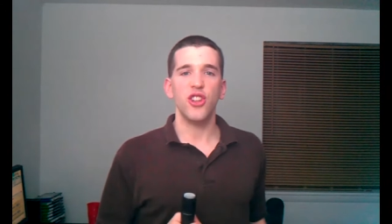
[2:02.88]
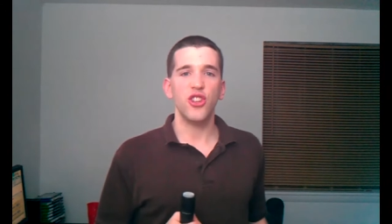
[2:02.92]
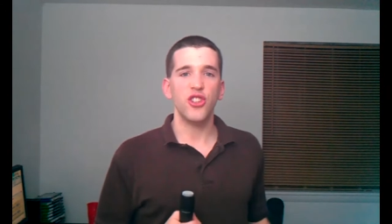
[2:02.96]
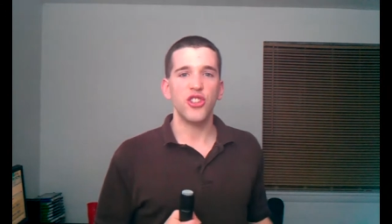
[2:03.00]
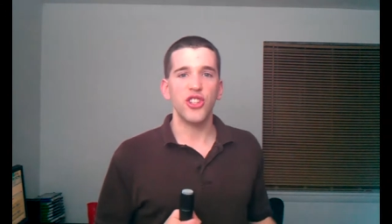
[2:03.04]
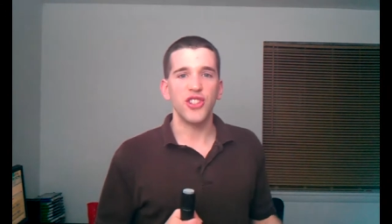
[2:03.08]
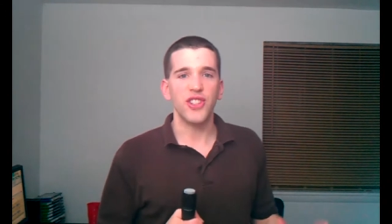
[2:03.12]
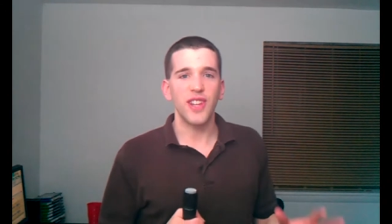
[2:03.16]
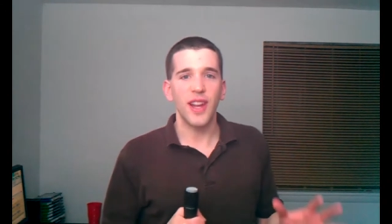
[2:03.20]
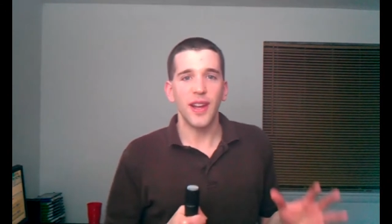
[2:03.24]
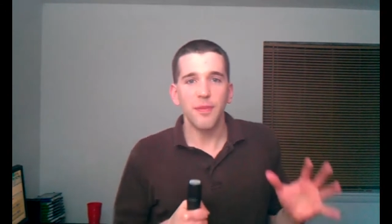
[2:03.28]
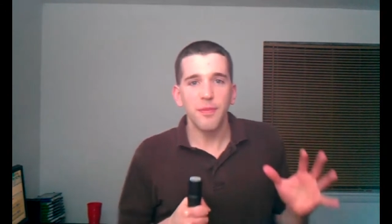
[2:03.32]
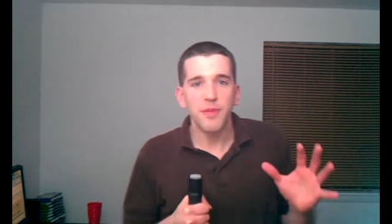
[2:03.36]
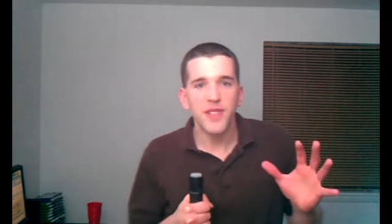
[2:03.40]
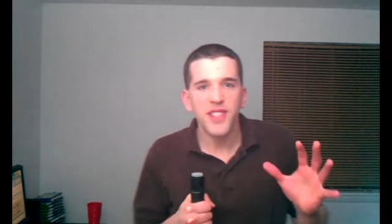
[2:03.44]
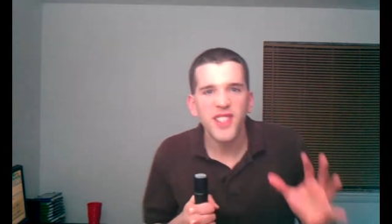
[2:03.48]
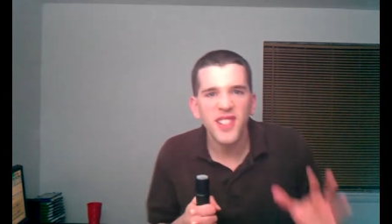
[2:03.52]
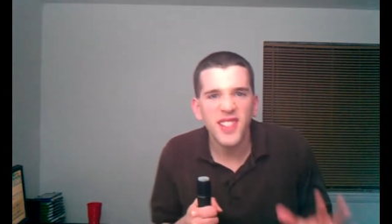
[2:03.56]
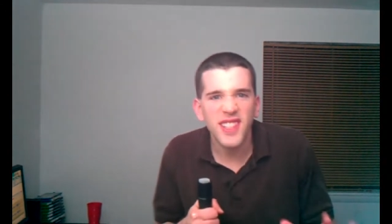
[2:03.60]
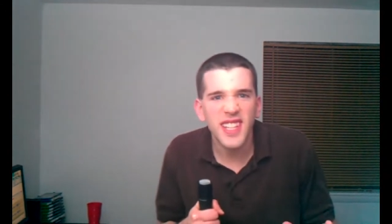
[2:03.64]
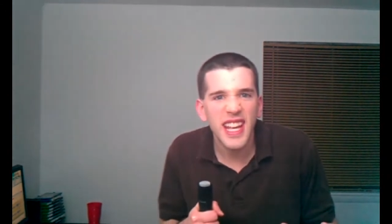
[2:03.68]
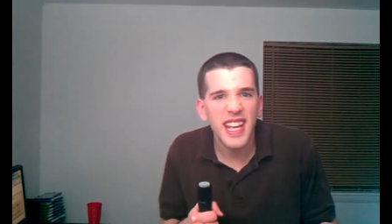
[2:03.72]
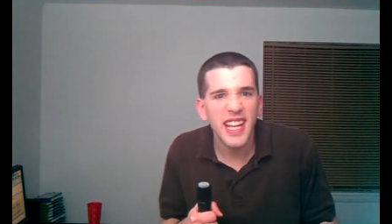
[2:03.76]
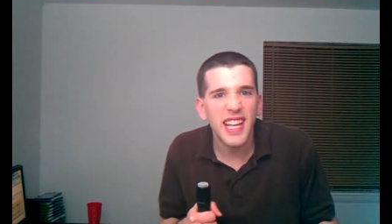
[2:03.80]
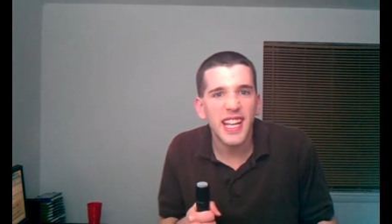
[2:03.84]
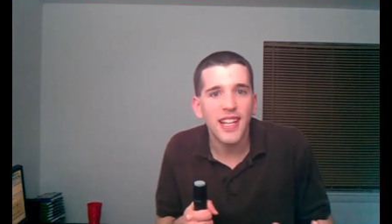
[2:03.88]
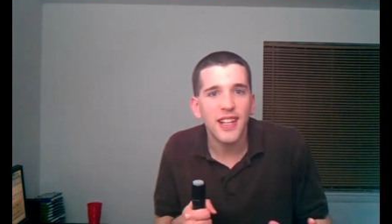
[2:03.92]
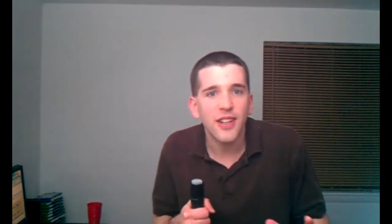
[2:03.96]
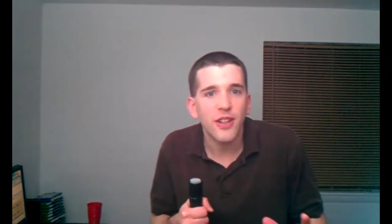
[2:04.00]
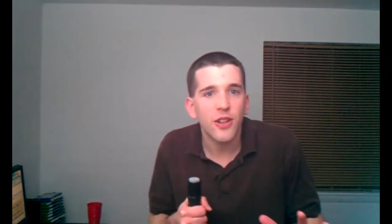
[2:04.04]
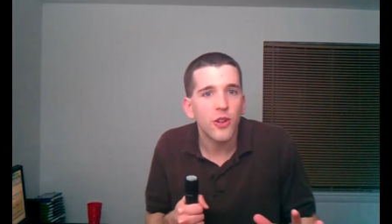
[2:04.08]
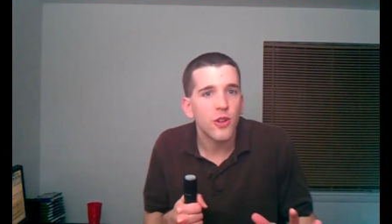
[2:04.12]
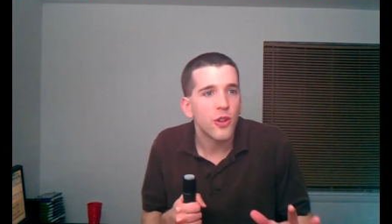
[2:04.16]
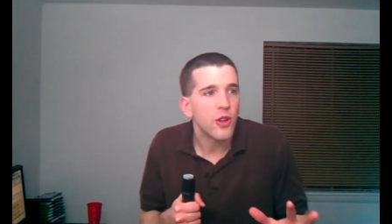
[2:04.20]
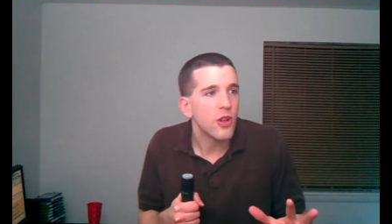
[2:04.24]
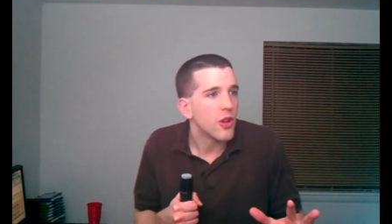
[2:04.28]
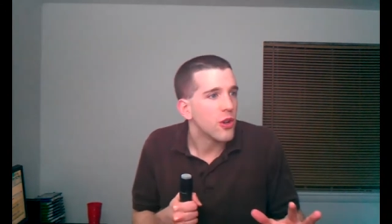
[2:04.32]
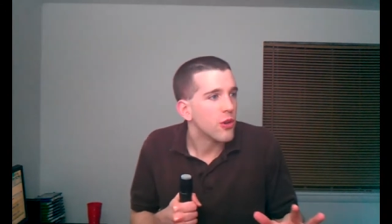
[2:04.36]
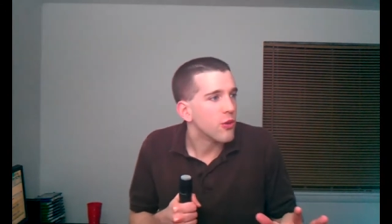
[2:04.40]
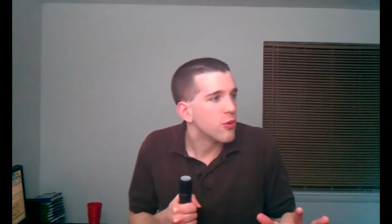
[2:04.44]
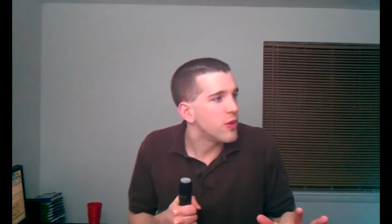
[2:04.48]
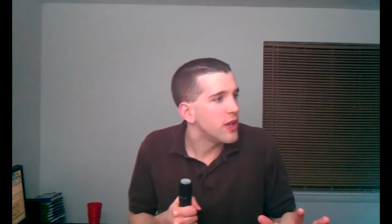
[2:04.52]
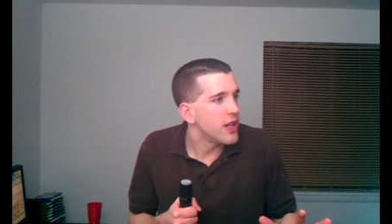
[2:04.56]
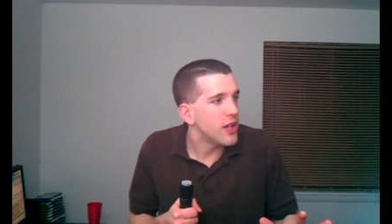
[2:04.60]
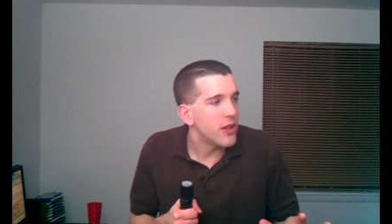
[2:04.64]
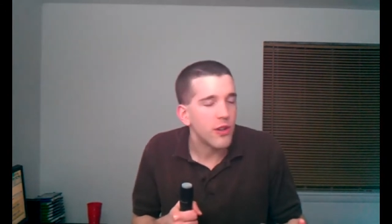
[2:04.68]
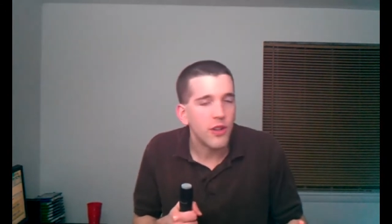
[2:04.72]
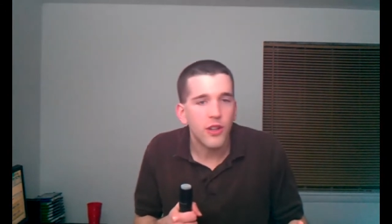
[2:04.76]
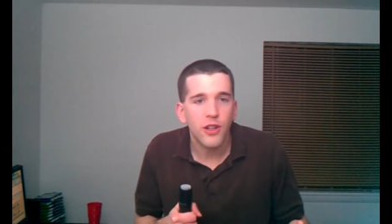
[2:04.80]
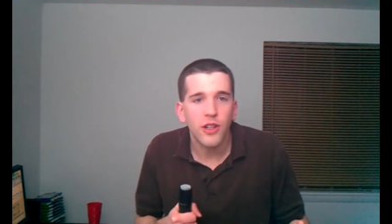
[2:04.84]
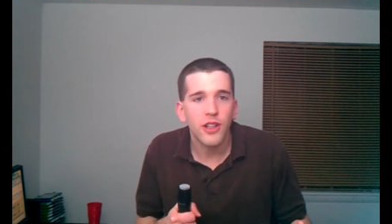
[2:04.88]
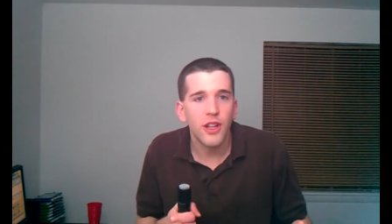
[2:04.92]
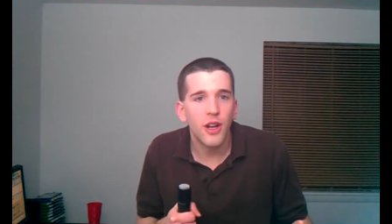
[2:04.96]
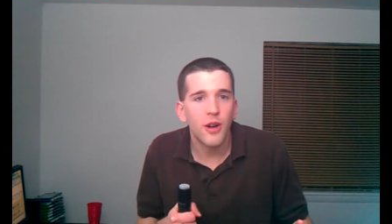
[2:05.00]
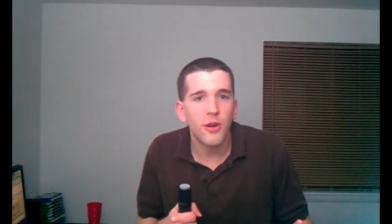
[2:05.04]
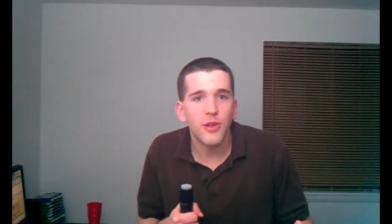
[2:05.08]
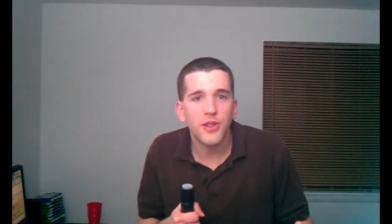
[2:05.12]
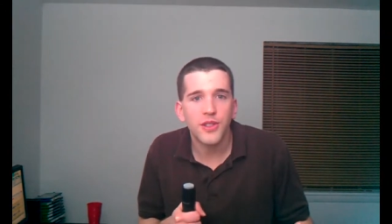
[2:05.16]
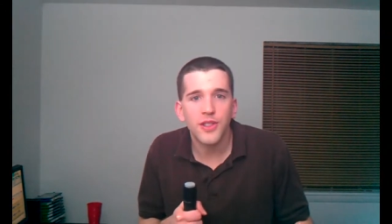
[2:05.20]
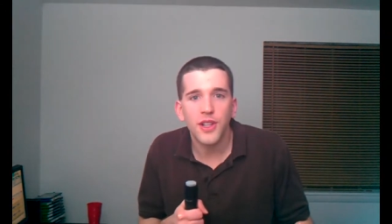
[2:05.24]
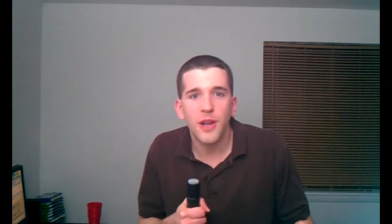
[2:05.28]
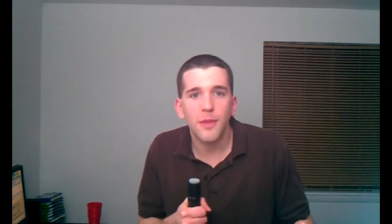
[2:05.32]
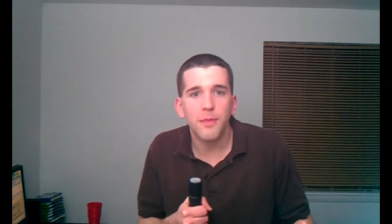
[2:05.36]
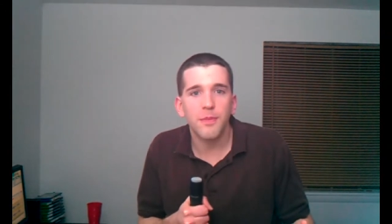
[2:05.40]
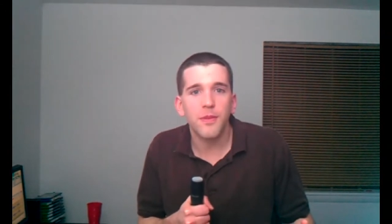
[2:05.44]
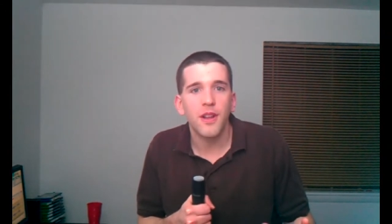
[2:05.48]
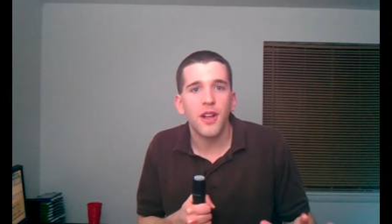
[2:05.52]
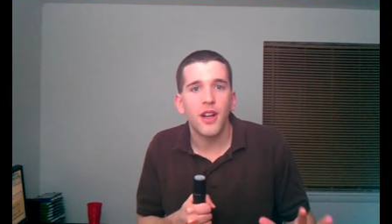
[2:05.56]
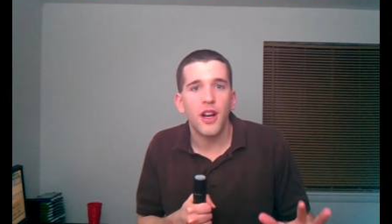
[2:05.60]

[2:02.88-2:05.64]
you're just sneaking real close up